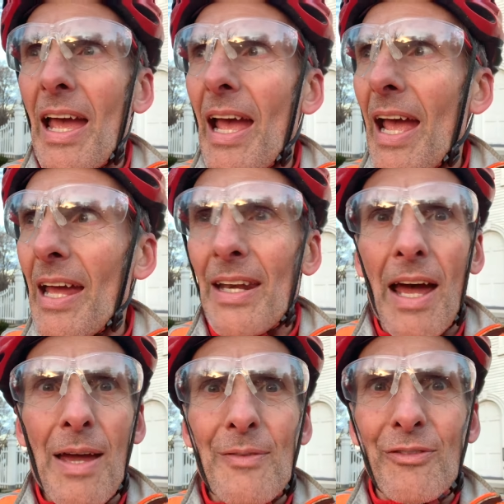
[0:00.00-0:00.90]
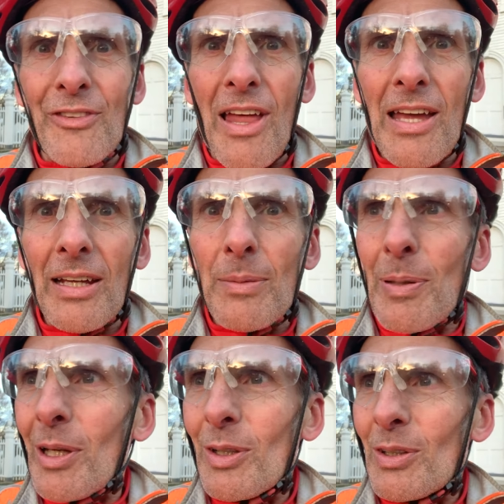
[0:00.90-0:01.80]
and I'm flying up
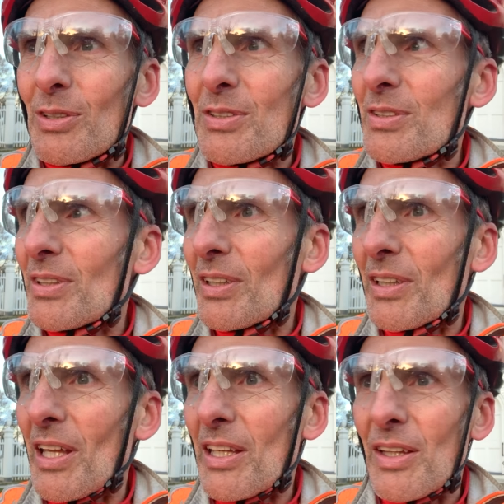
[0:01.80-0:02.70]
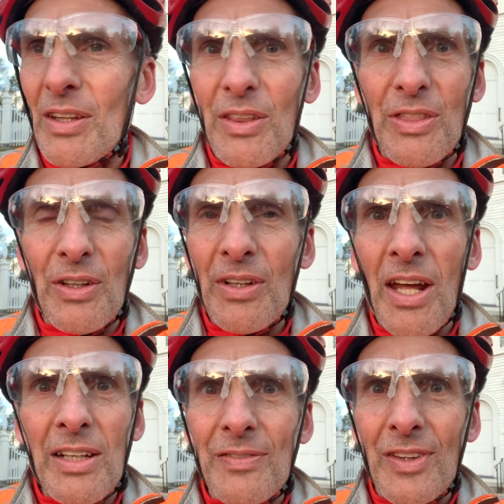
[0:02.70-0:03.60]
hills like they're
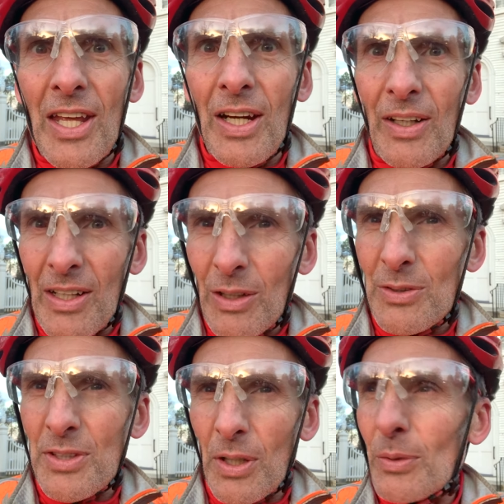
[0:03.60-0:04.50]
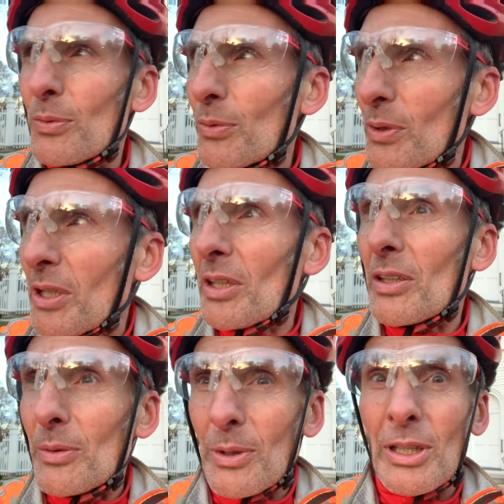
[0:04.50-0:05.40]
not even there. Hills that are
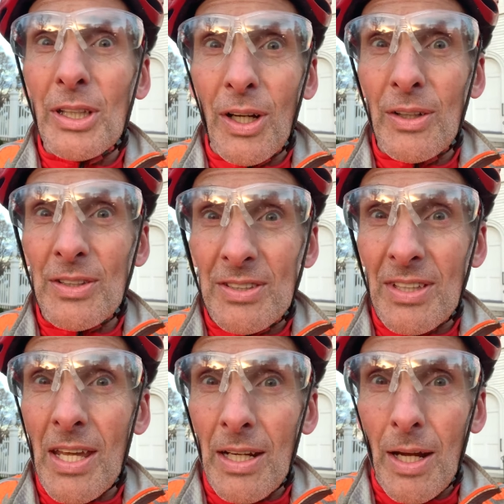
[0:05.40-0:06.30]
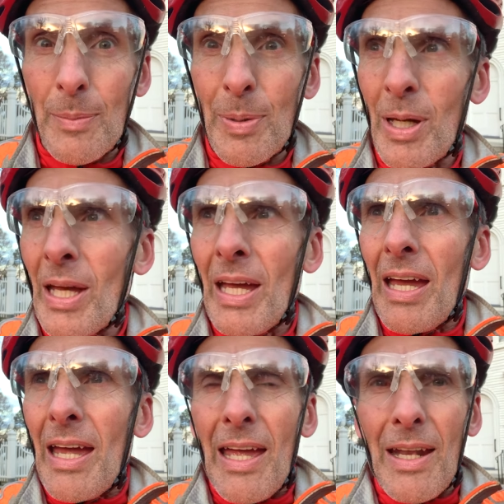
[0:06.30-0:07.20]
really, really hard to skate up.
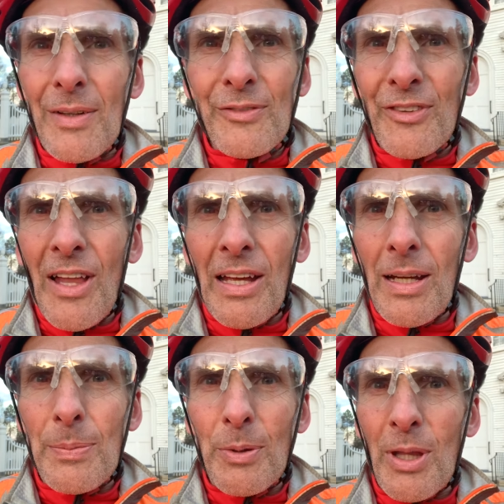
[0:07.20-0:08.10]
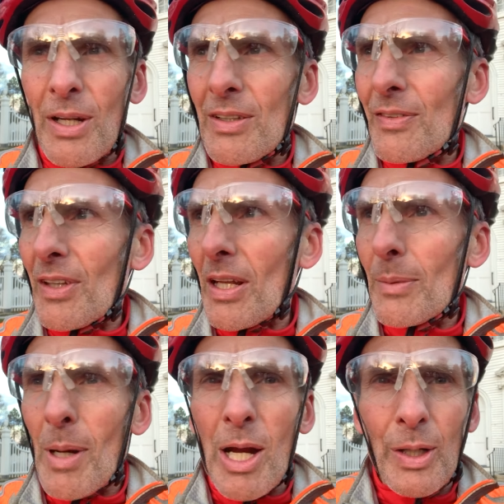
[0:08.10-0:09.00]
And I'm flying up without even getting
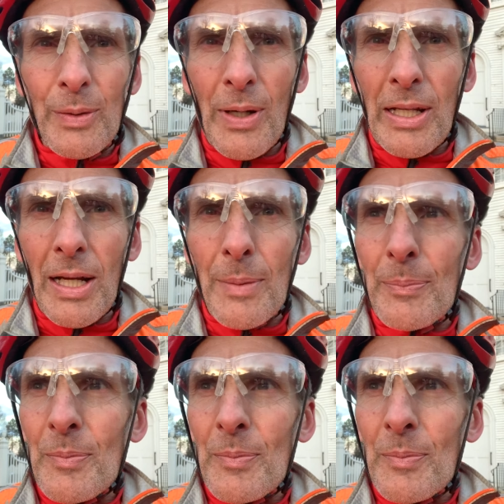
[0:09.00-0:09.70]
my heart rate up.